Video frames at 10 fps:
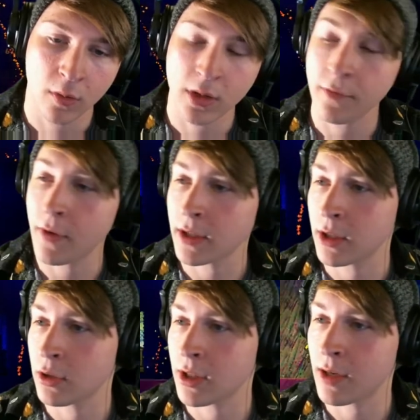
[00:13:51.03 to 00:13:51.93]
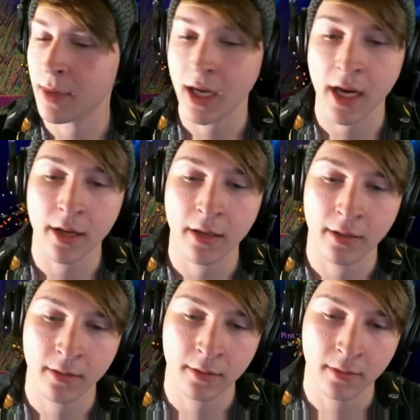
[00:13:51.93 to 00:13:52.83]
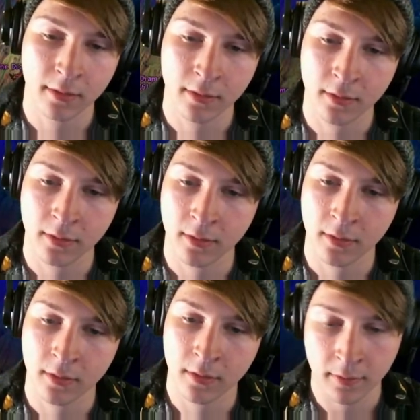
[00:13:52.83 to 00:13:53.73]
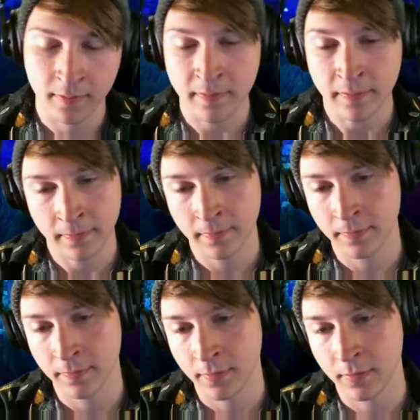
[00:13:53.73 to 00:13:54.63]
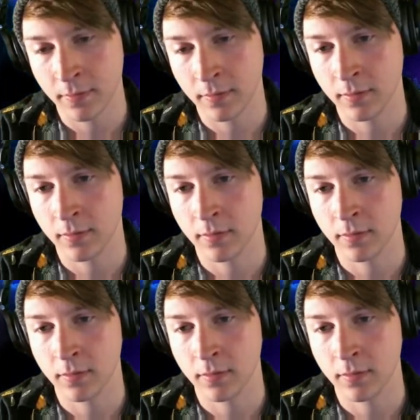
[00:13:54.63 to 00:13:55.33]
the fuck did you say to me, Kyle? Who? Hey, man.